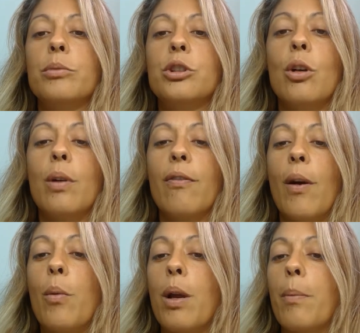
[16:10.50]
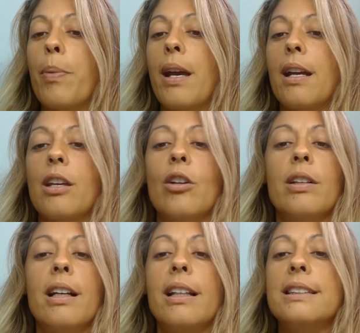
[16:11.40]
So if I want to pick,
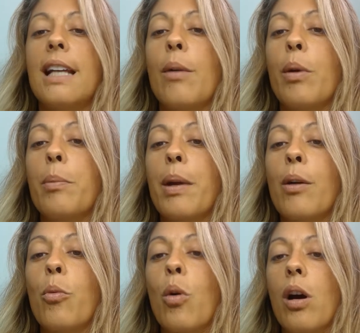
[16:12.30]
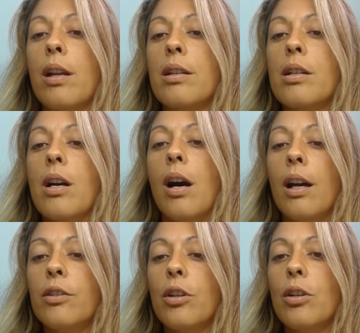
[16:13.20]
like let's say I want to pick one
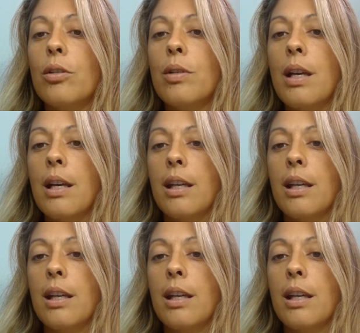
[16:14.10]
condo.